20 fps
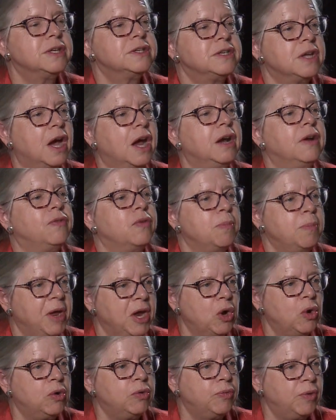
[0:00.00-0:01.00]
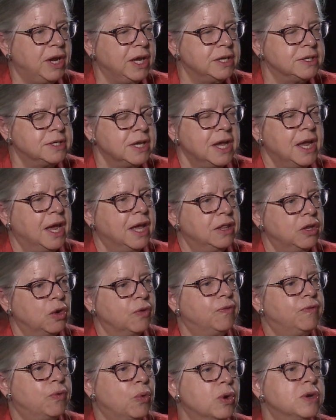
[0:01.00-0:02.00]
side of a mayoral race, and they're
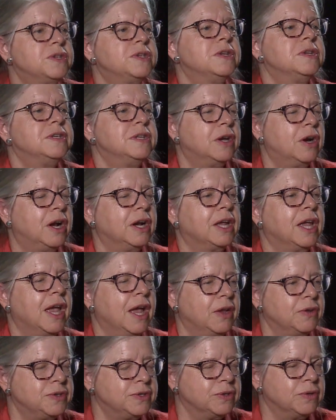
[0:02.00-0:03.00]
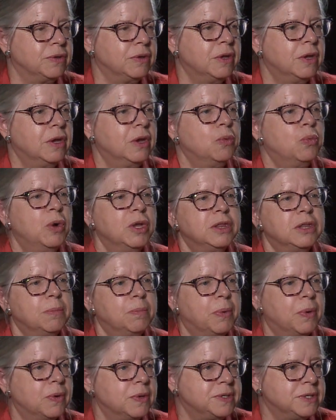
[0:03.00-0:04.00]
forced to sit on council with the
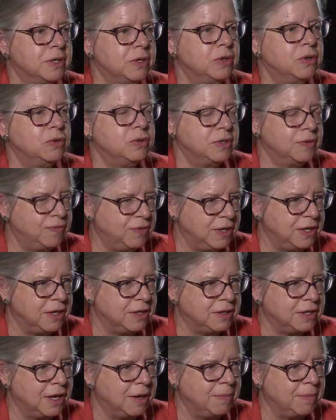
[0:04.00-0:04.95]
person who defeated them.